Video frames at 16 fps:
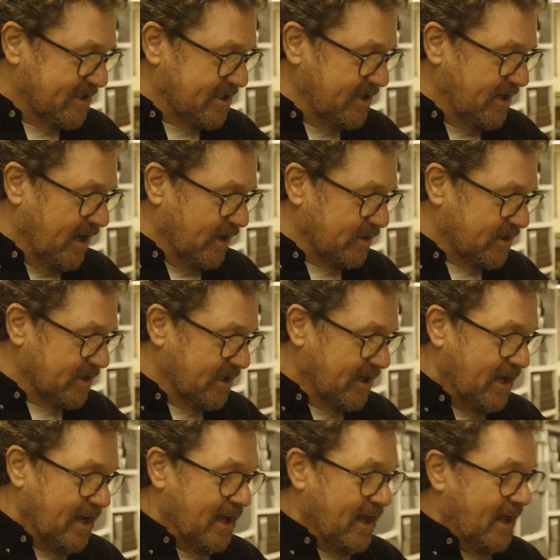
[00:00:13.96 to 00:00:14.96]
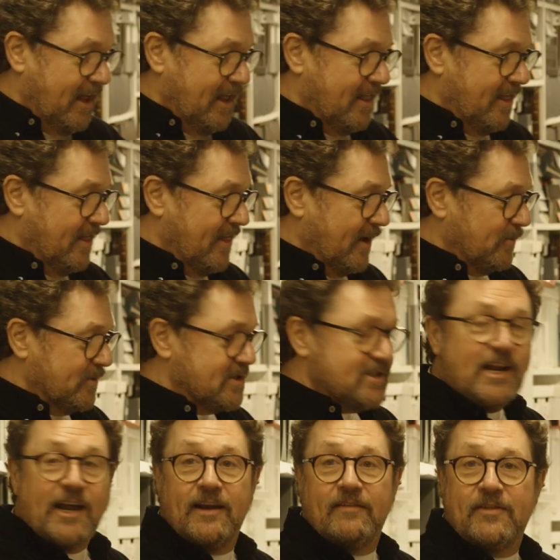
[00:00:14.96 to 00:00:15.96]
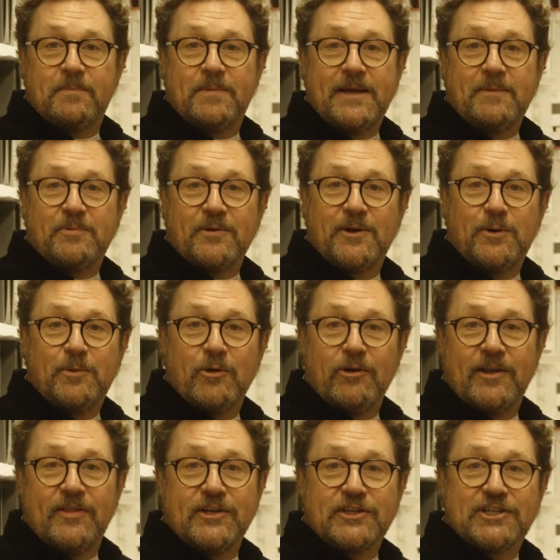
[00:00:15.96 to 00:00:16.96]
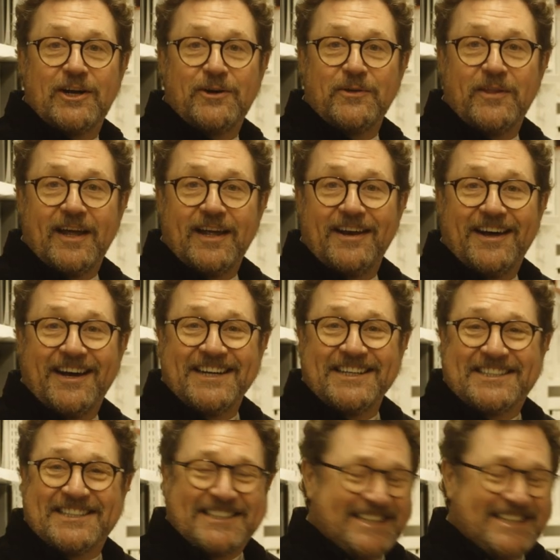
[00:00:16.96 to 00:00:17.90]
to note, that was none of the people who were in the show that night.